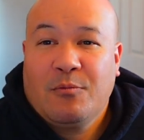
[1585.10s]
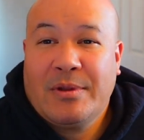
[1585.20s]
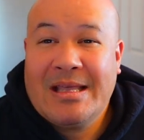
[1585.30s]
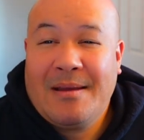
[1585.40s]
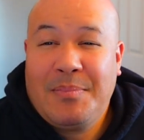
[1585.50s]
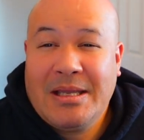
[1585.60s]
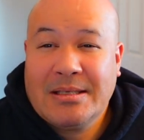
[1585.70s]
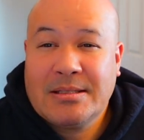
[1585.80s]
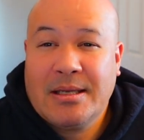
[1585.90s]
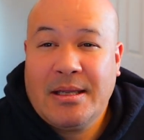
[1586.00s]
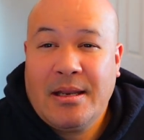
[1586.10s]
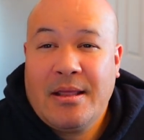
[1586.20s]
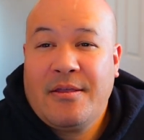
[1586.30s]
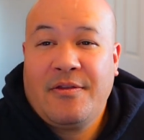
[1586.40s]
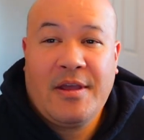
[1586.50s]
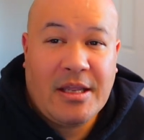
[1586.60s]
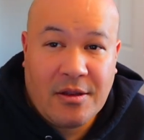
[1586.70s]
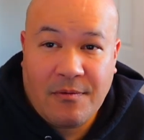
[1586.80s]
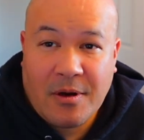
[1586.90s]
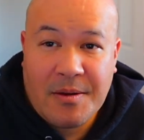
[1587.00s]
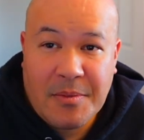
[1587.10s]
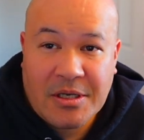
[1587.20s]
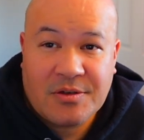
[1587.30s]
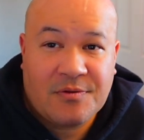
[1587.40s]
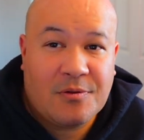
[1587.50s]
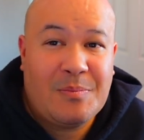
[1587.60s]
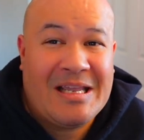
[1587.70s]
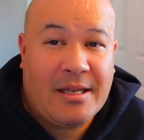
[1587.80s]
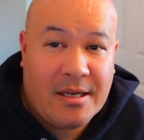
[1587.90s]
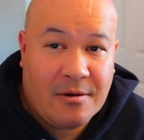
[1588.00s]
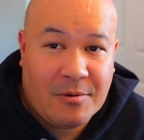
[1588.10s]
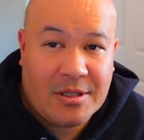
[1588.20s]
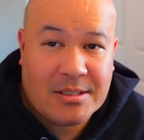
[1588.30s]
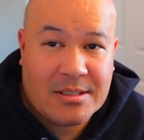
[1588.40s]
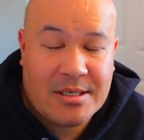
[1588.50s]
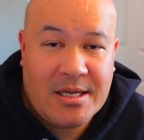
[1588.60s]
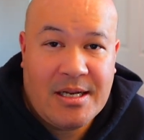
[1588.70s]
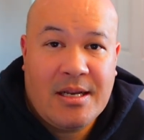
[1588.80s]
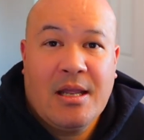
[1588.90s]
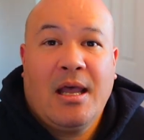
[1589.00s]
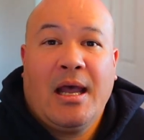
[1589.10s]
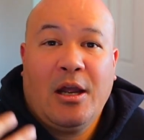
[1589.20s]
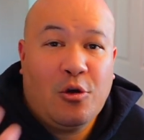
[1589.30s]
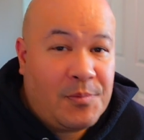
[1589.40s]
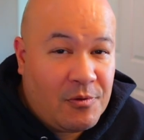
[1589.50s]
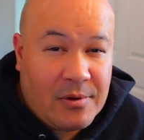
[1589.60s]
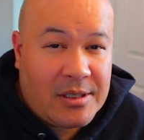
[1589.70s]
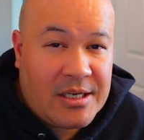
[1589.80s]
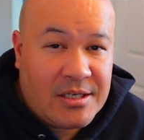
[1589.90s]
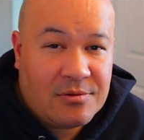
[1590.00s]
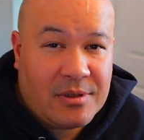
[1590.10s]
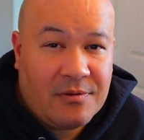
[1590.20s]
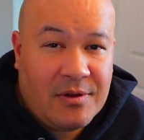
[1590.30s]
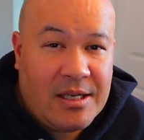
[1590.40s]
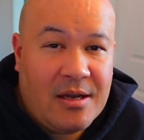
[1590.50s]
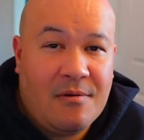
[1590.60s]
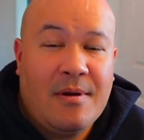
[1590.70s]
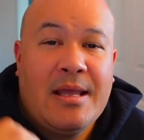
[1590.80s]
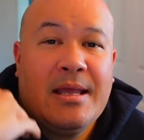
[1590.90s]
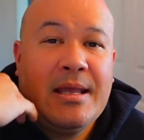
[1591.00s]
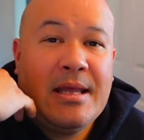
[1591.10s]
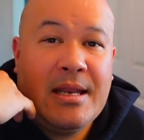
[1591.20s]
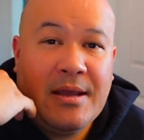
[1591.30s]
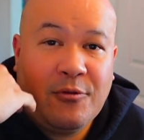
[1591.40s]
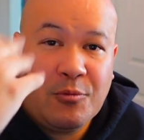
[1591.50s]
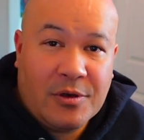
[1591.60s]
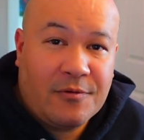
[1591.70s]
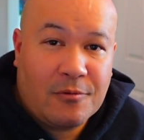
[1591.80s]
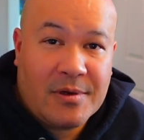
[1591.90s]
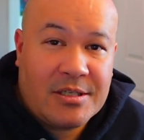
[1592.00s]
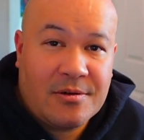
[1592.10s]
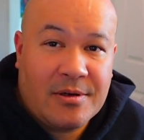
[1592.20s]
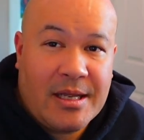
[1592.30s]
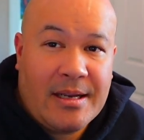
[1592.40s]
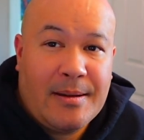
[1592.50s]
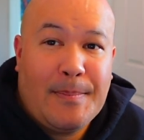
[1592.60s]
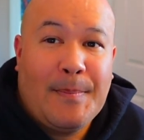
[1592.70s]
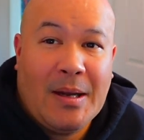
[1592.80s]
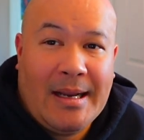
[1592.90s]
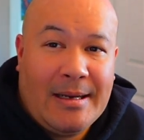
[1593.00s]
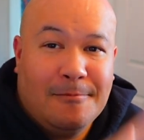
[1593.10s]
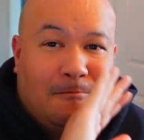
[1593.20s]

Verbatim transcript: With that being said, thank you very much for being here with us today. I hope you really enjoyed the video, and have a wonderful rest of your day. Bye.